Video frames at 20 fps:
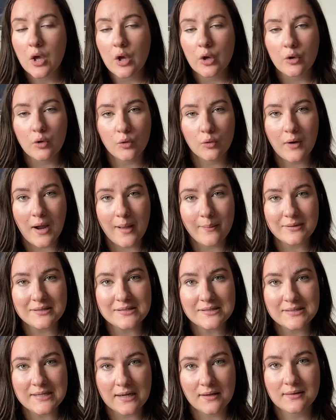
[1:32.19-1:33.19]
go grab a
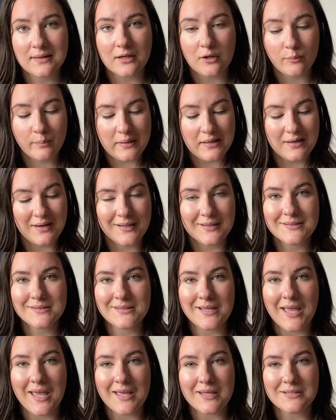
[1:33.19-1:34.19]
stick that'll be nice
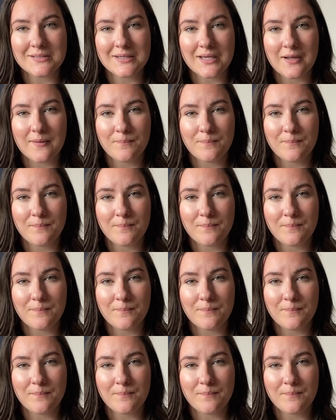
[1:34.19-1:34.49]
and